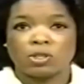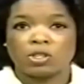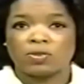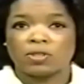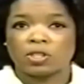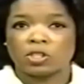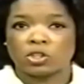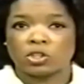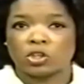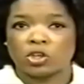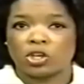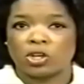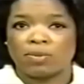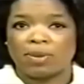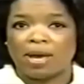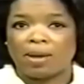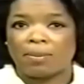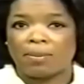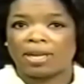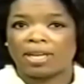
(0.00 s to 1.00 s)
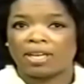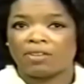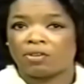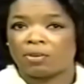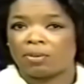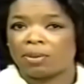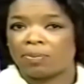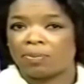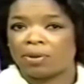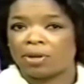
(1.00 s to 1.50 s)
most of us learn about money
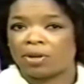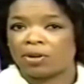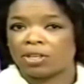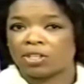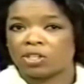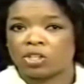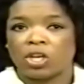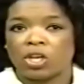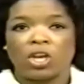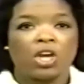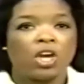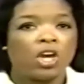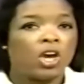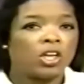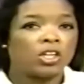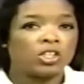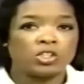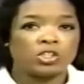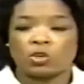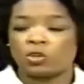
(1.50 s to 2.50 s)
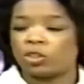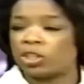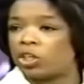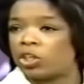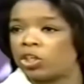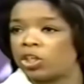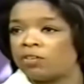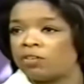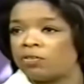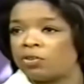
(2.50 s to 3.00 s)
from our parents, and it's only
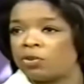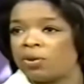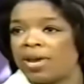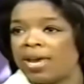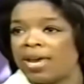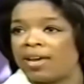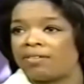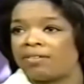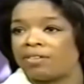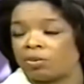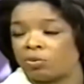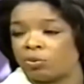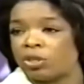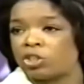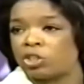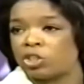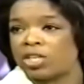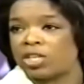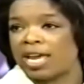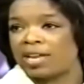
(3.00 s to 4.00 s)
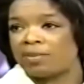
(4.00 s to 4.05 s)
good if you have a rich